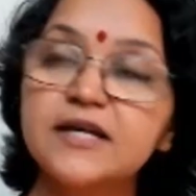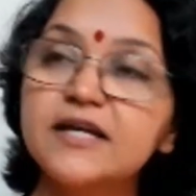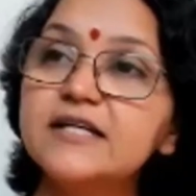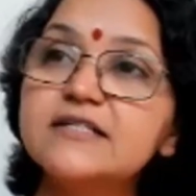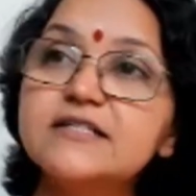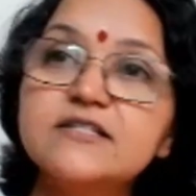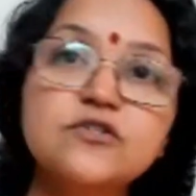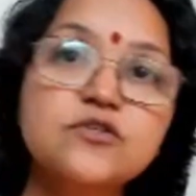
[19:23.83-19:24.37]

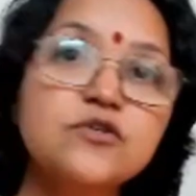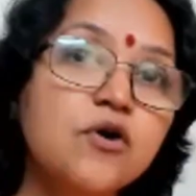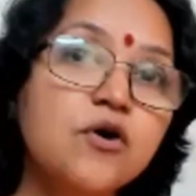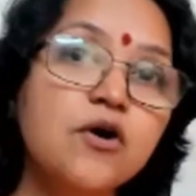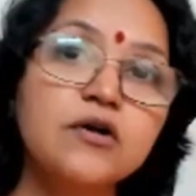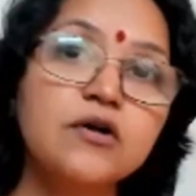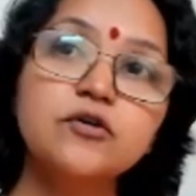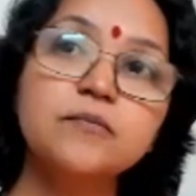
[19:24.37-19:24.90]
It is
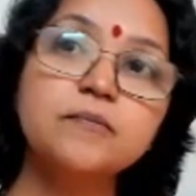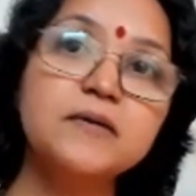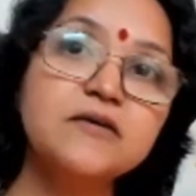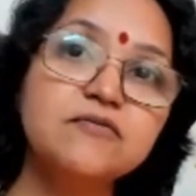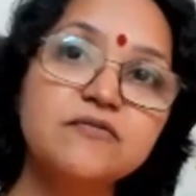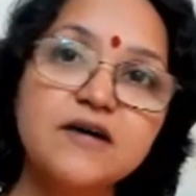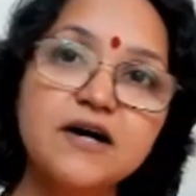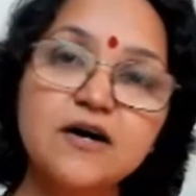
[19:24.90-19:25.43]
not to be
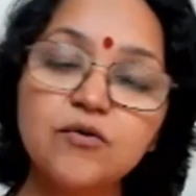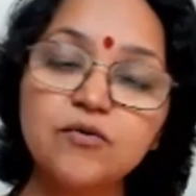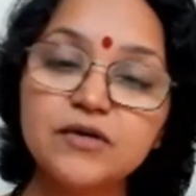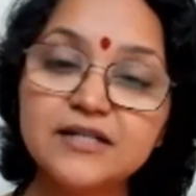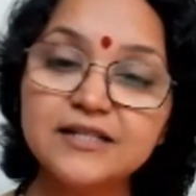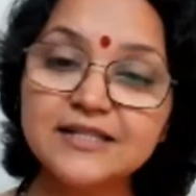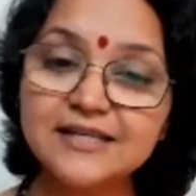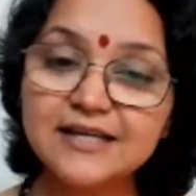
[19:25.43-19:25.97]
found
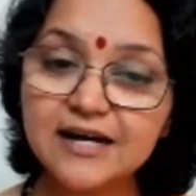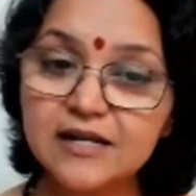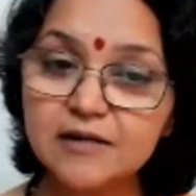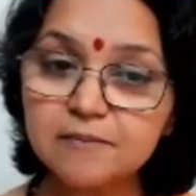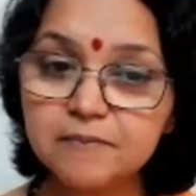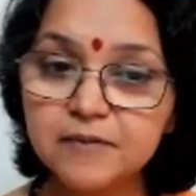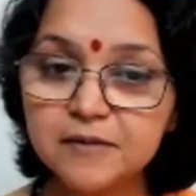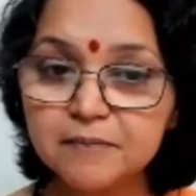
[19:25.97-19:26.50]
in the
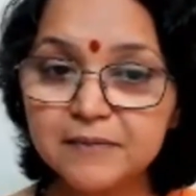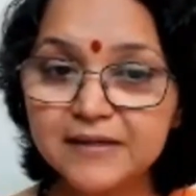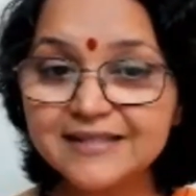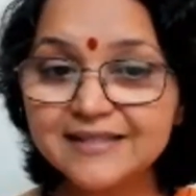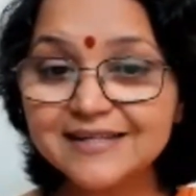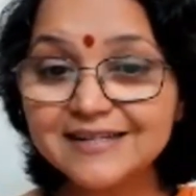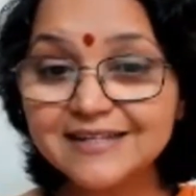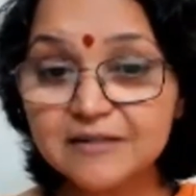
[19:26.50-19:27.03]
Alpam,
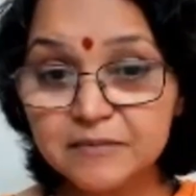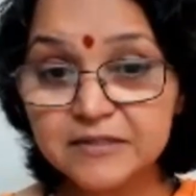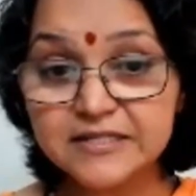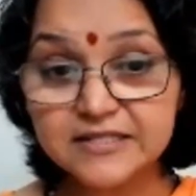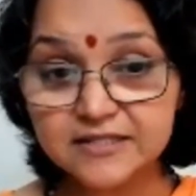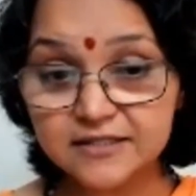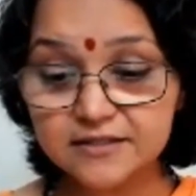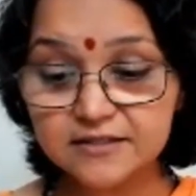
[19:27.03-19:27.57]
in the
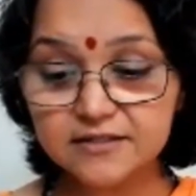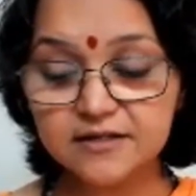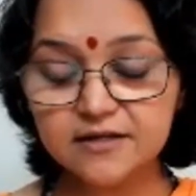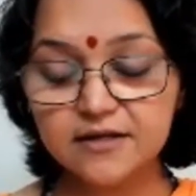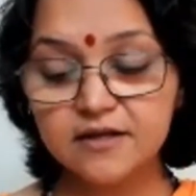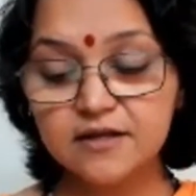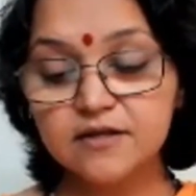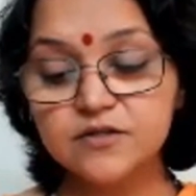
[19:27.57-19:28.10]
limited.
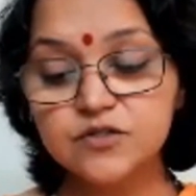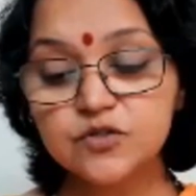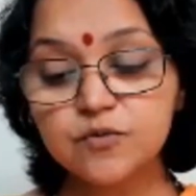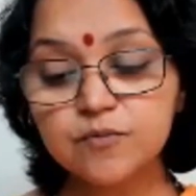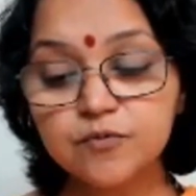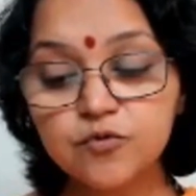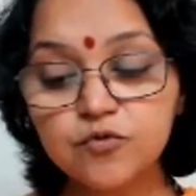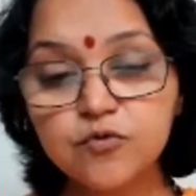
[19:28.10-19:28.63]
So
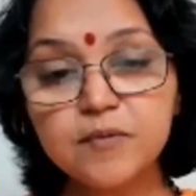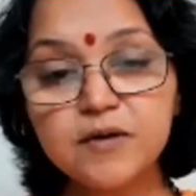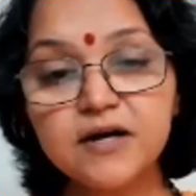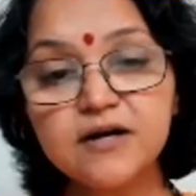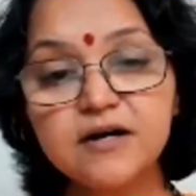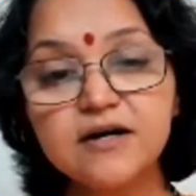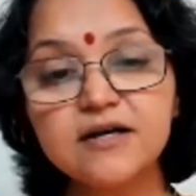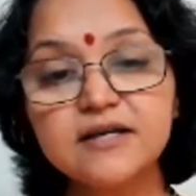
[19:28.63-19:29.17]

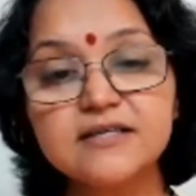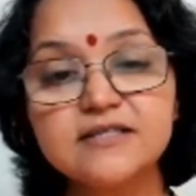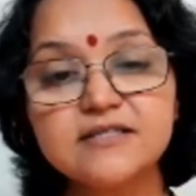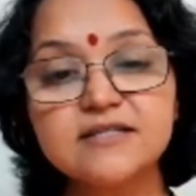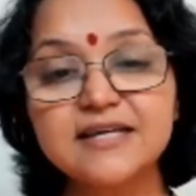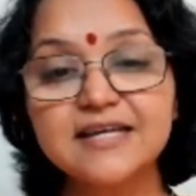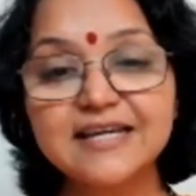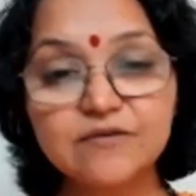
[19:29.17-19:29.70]
Bhuma is
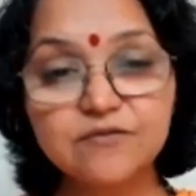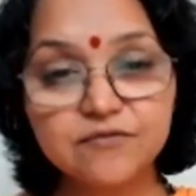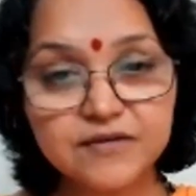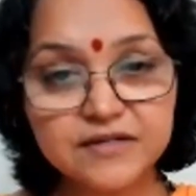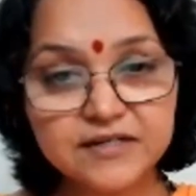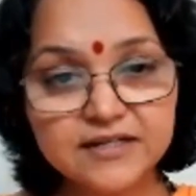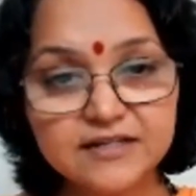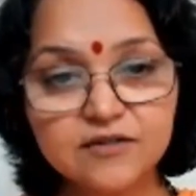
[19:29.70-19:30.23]
the
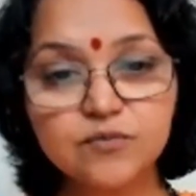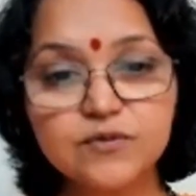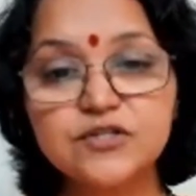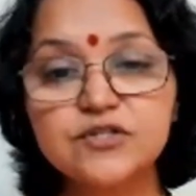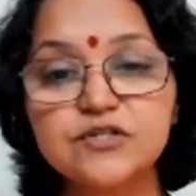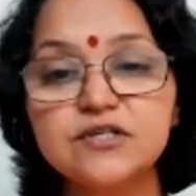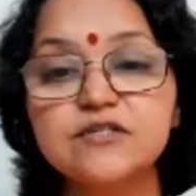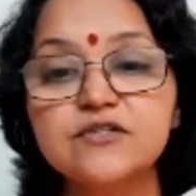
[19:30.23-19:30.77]
infinite,
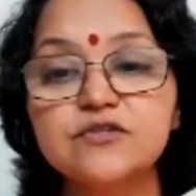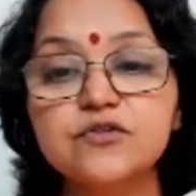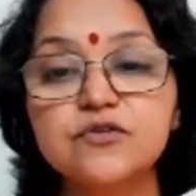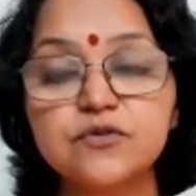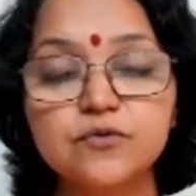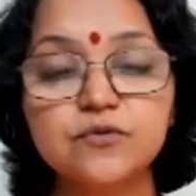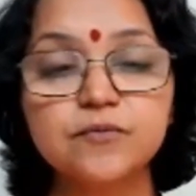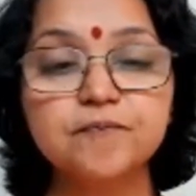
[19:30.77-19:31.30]
which is
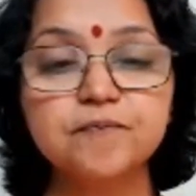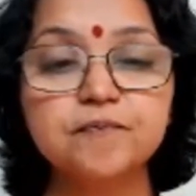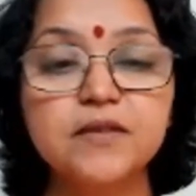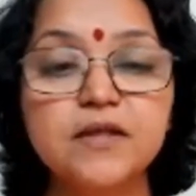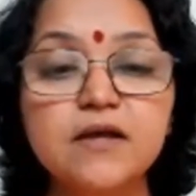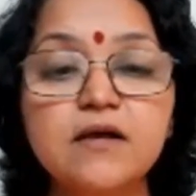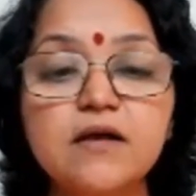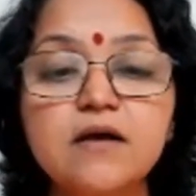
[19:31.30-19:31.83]
you.
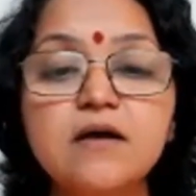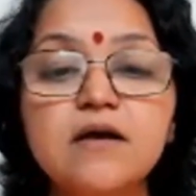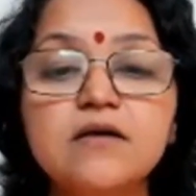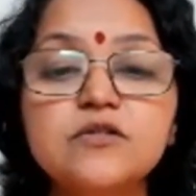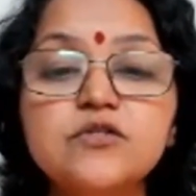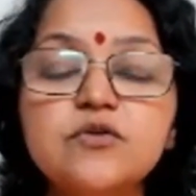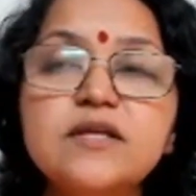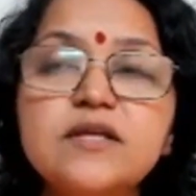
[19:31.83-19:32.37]

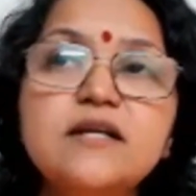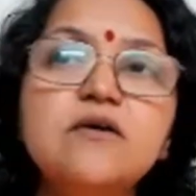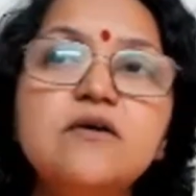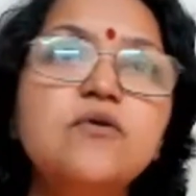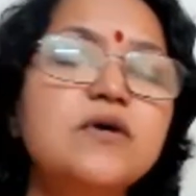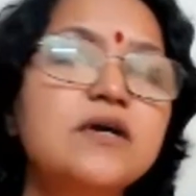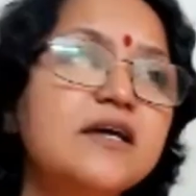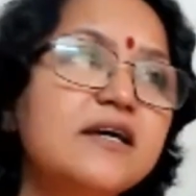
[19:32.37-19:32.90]
So then,
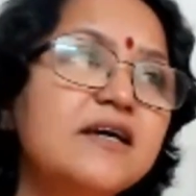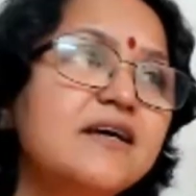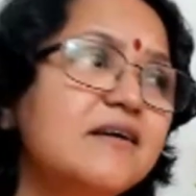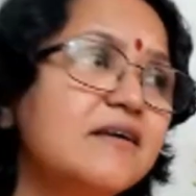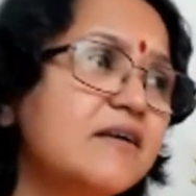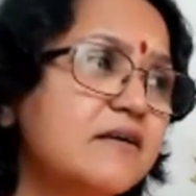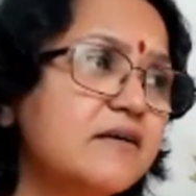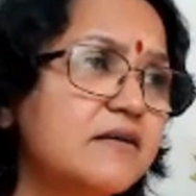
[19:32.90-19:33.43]

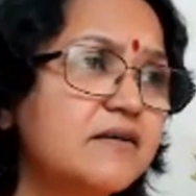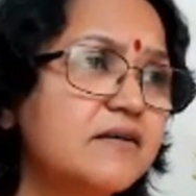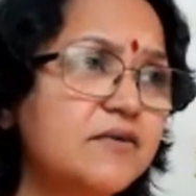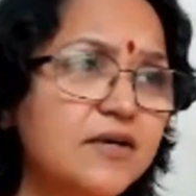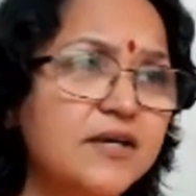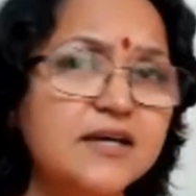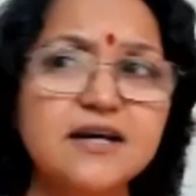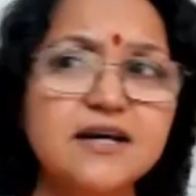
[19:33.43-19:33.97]
okay, uh,
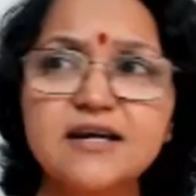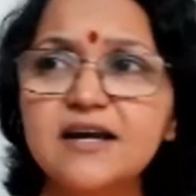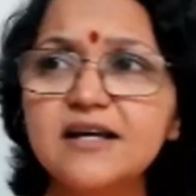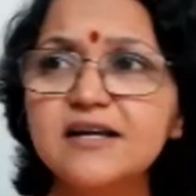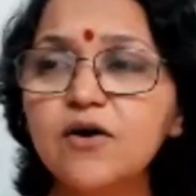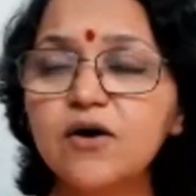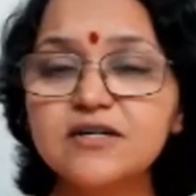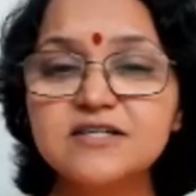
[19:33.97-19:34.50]
okay, I, I
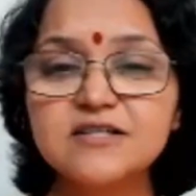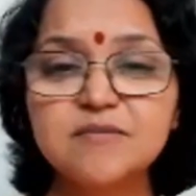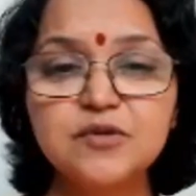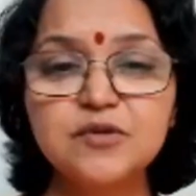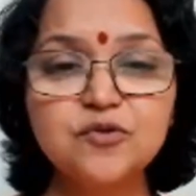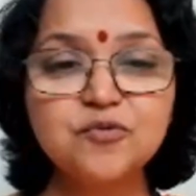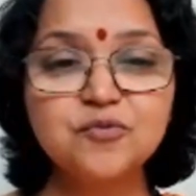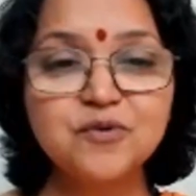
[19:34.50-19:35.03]
got some
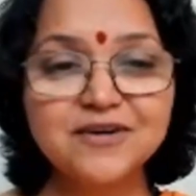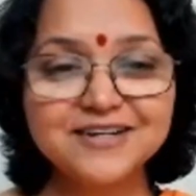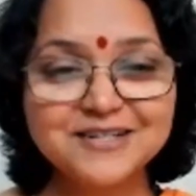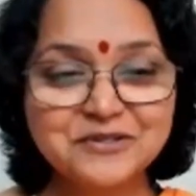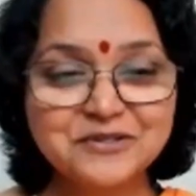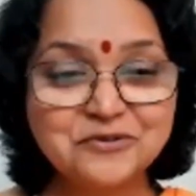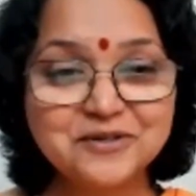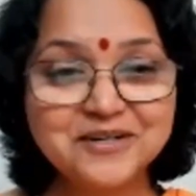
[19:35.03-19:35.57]
new
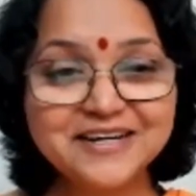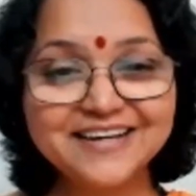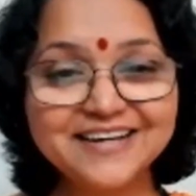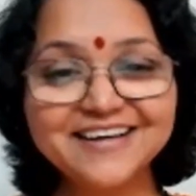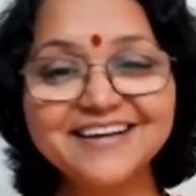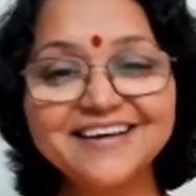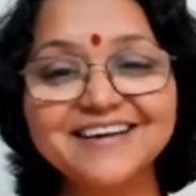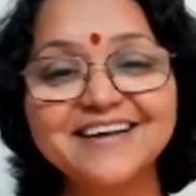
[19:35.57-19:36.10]
words
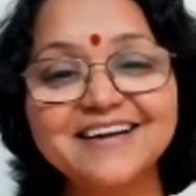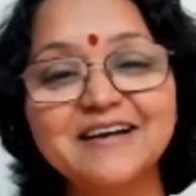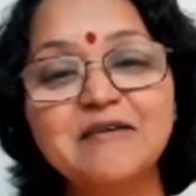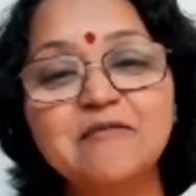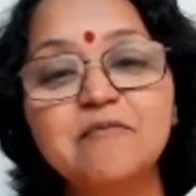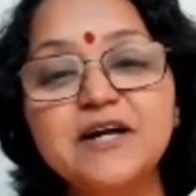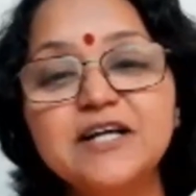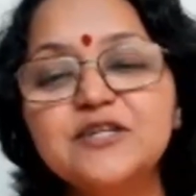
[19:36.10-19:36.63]
today.
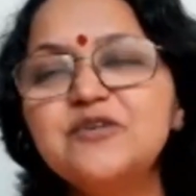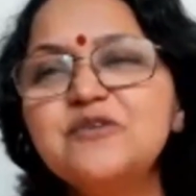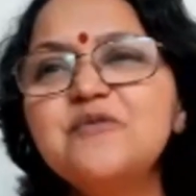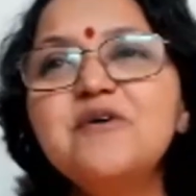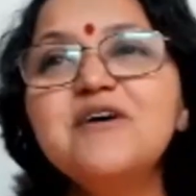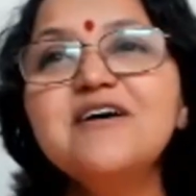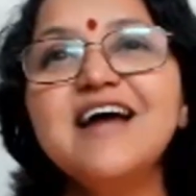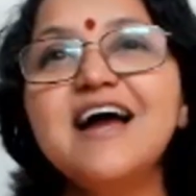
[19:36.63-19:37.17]
But you know
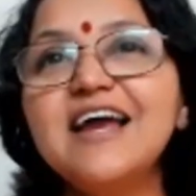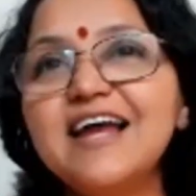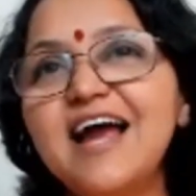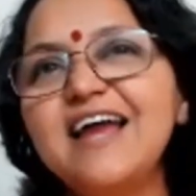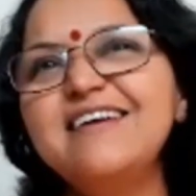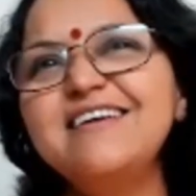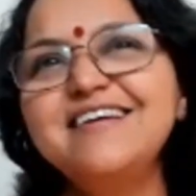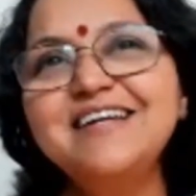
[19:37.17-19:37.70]
what?
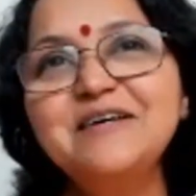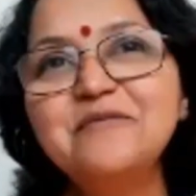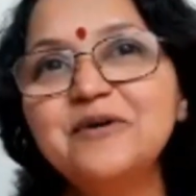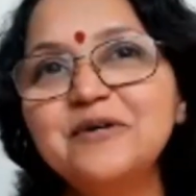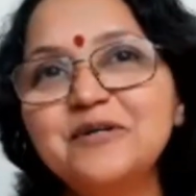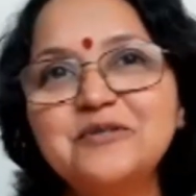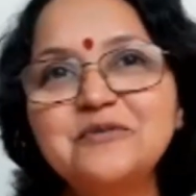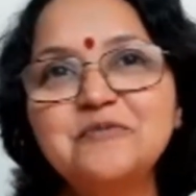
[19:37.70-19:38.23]
I, I really
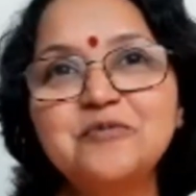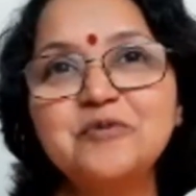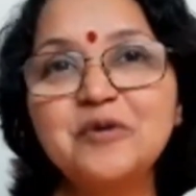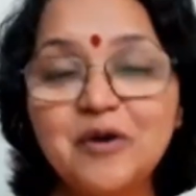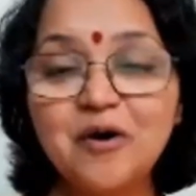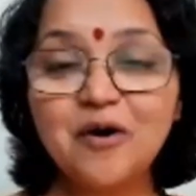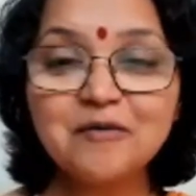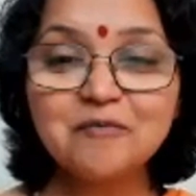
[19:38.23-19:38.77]
want to
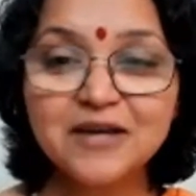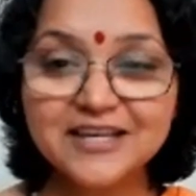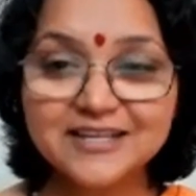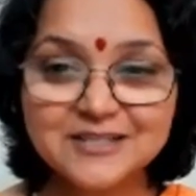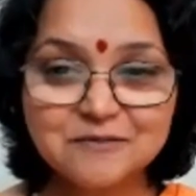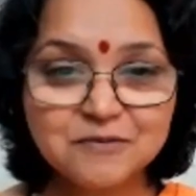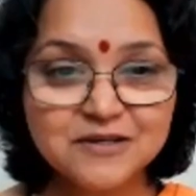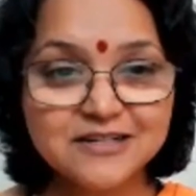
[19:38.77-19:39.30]
prolong my
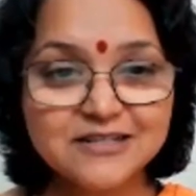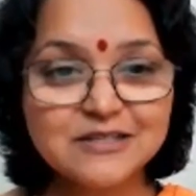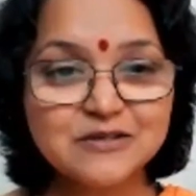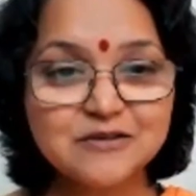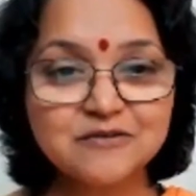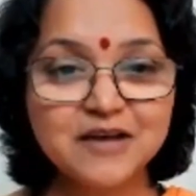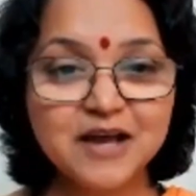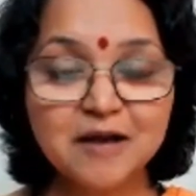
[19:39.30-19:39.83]
experience
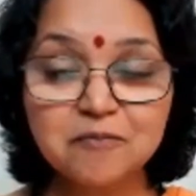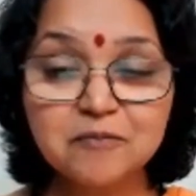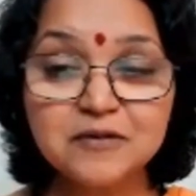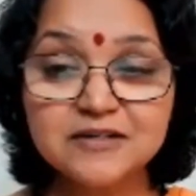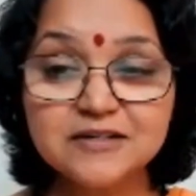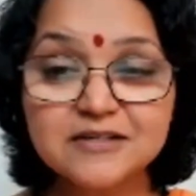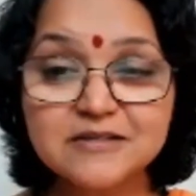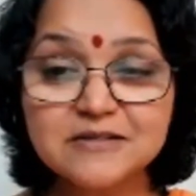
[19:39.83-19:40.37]
of
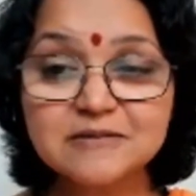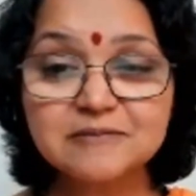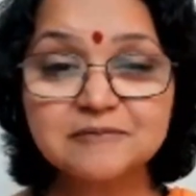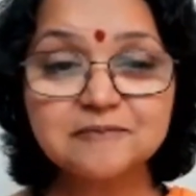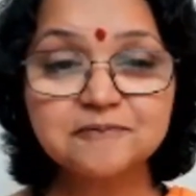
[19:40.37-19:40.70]
happiness.